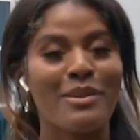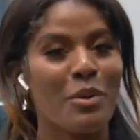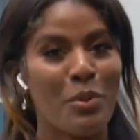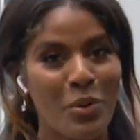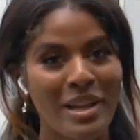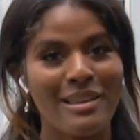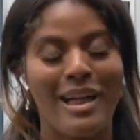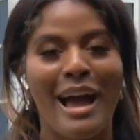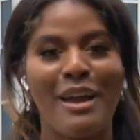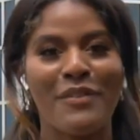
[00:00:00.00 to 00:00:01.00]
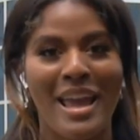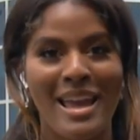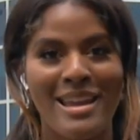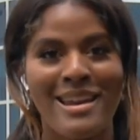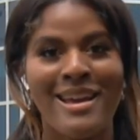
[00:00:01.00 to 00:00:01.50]
Reporting live
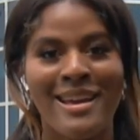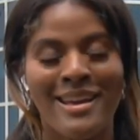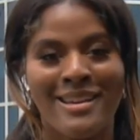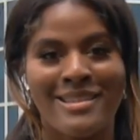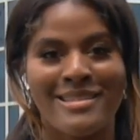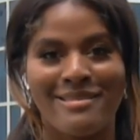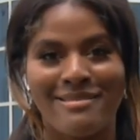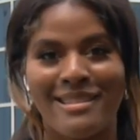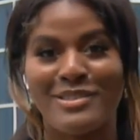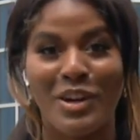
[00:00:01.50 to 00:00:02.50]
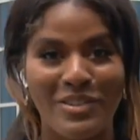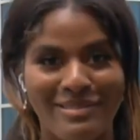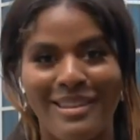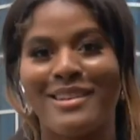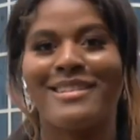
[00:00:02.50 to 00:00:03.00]
in
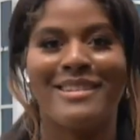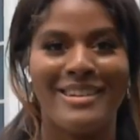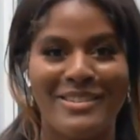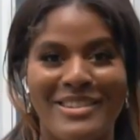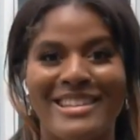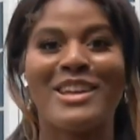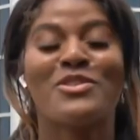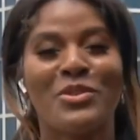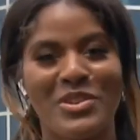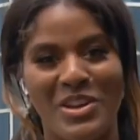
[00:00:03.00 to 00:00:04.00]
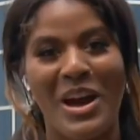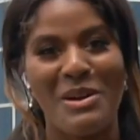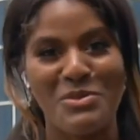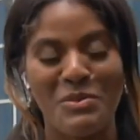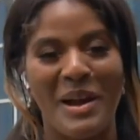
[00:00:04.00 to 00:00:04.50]
Georgia,
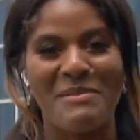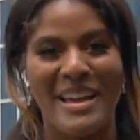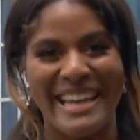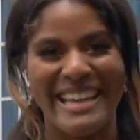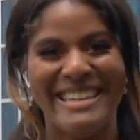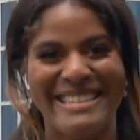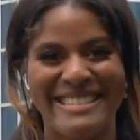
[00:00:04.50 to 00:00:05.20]
I'm Jeremiah Beatty.